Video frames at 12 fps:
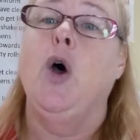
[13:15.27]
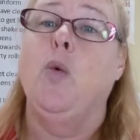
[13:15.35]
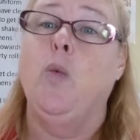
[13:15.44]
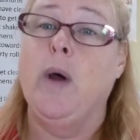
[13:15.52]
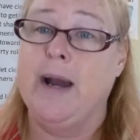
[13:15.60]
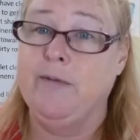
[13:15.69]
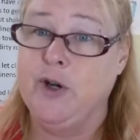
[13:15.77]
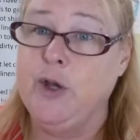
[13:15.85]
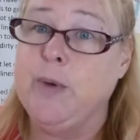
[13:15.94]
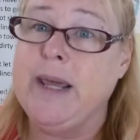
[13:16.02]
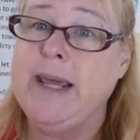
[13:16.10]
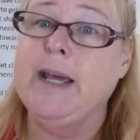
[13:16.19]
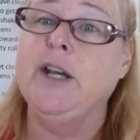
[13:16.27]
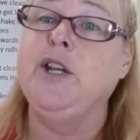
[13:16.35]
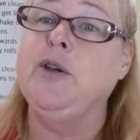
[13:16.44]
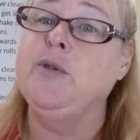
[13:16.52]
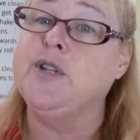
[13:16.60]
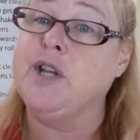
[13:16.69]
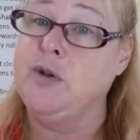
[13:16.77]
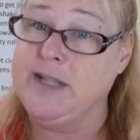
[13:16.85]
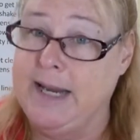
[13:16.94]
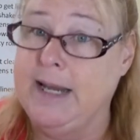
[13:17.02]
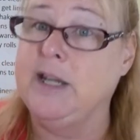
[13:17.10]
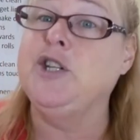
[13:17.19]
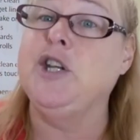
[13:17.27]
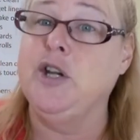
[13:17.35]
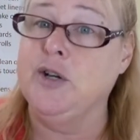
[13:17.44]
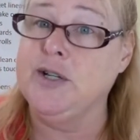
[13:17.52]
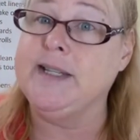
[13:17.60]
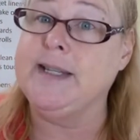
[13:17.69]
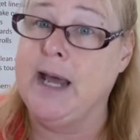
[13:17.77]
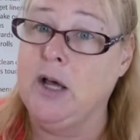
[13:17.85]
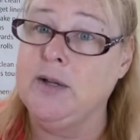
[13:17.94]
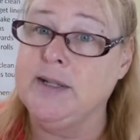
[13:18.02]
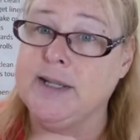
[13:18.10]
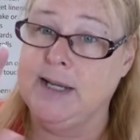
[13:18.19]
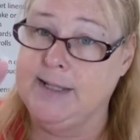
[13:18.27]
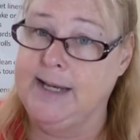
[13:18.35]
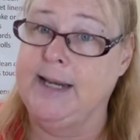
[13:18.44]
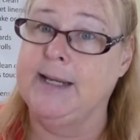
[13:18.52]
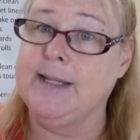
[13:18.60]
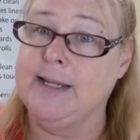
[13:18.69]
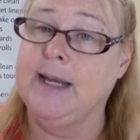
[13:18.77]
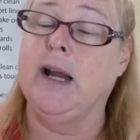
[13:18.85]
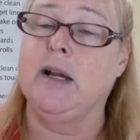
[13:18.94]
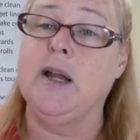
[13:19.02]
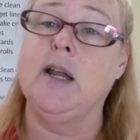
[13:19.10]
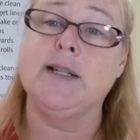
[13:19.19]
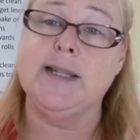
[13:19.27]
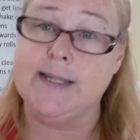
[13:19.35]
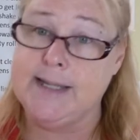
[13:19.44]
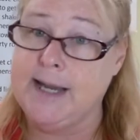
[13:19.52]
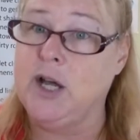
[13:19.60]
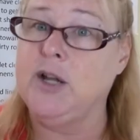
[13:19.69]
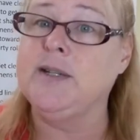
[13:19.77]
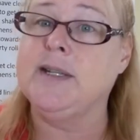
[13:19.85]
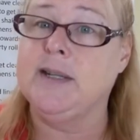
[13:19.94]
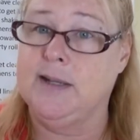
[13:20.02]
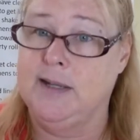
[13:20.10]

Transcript: whatever you can use goes into your cells because the insulin unlocks the cells,